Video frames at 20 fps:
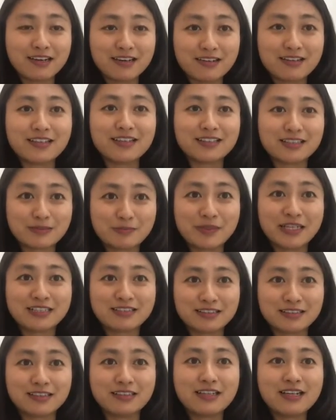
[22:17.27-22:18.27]
it's
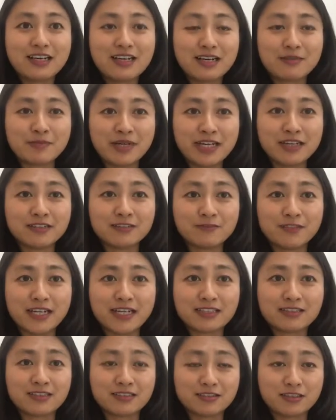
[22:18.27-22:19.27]
better. My
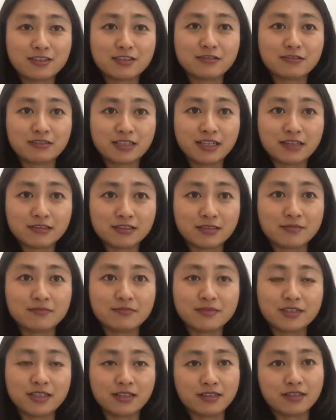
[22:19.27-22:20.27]
advice is to tell
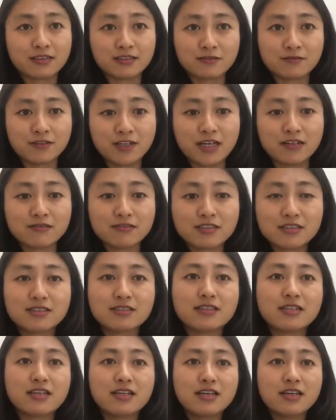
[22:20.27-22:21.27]
them in
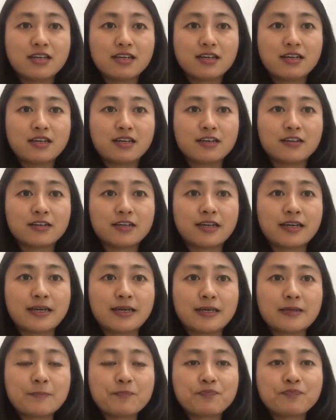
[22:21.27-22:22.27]
advance.
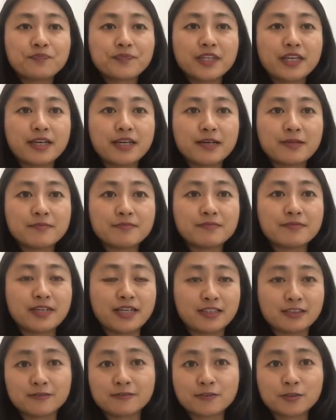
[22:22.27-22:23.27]
Okay, and
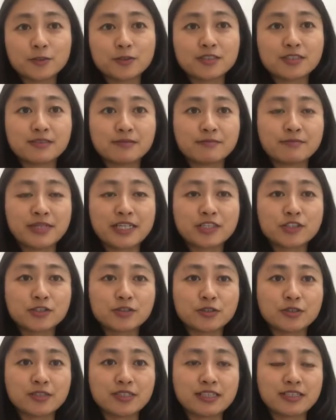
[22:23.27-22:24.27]
of course, make
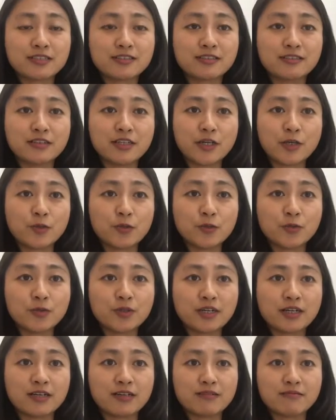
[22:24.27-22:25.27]
sure there's
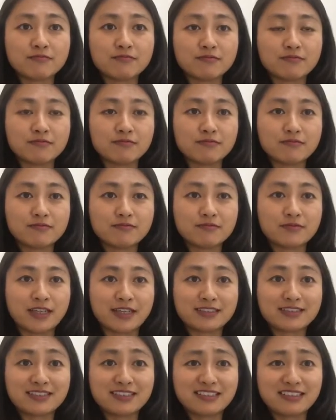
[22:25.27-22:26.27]
no
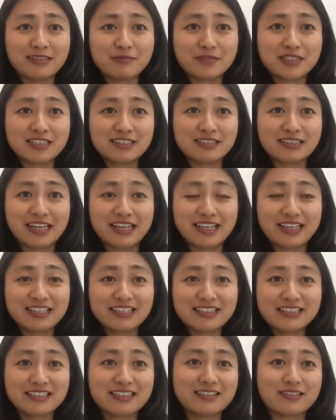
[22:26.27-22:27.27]
silly
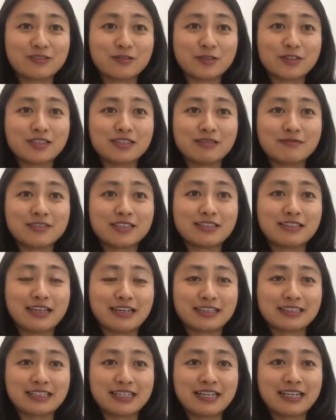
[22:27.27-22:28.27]
mistakes or something
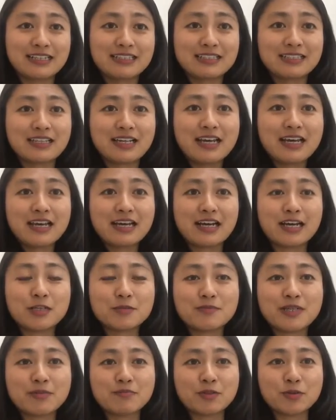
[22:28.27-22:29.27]
like that. I
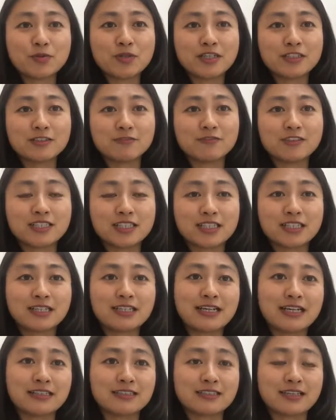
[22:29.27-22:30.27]
remember one of the
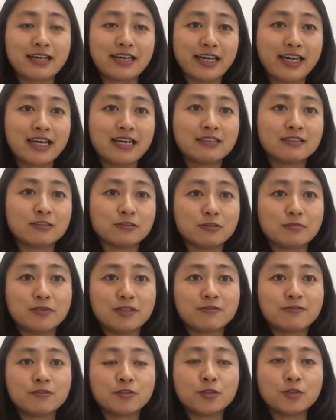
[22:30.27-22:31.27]
clients I handled
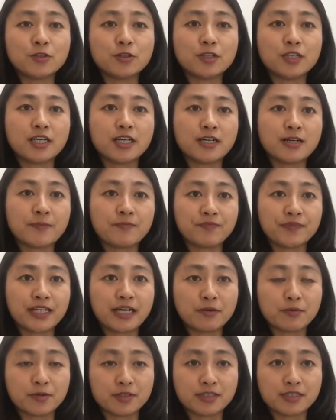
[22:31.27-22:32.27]
before,
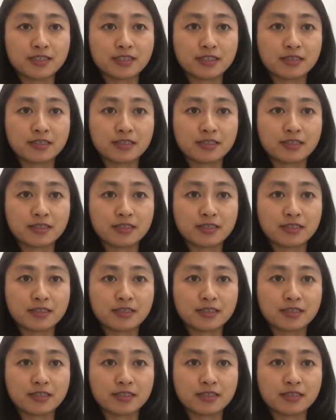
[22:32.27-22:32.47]
that was